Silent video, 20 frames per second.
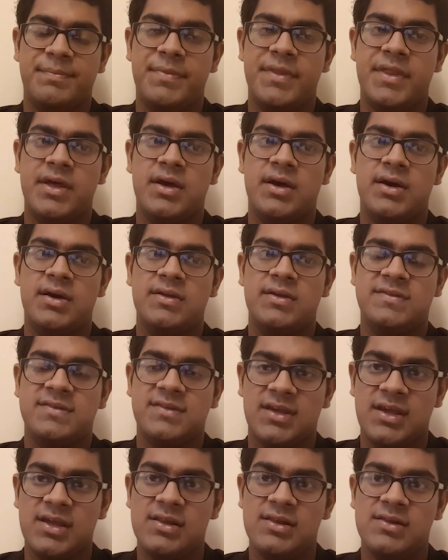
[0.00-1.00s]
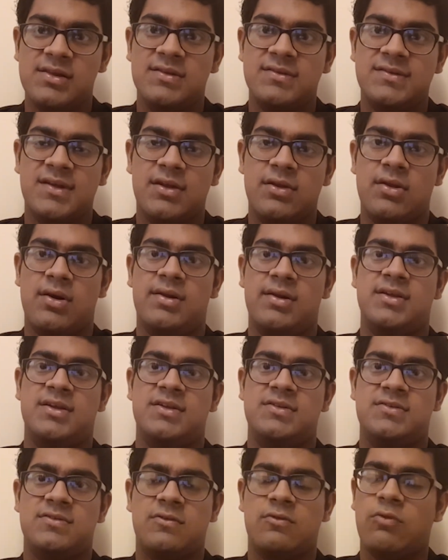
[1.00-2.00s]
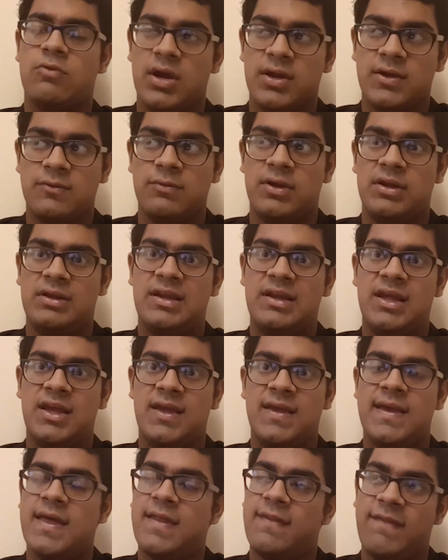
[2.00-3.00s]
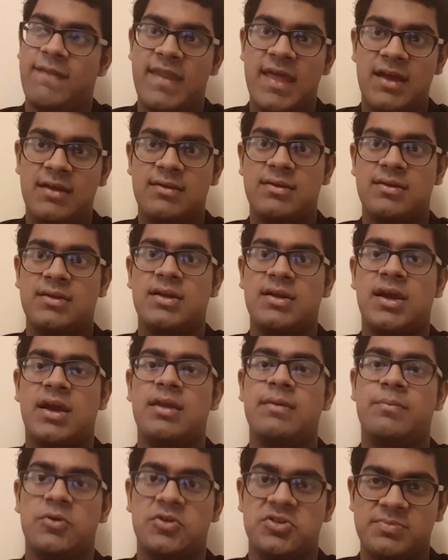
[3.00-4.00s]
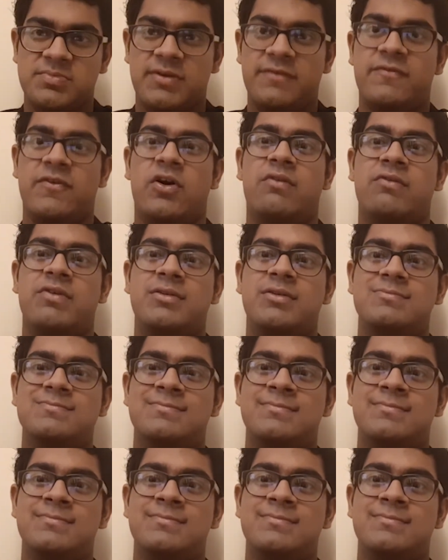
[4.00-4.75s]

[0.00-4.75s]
the skills and knowledge quite quickly, and that kind of pushed me forward.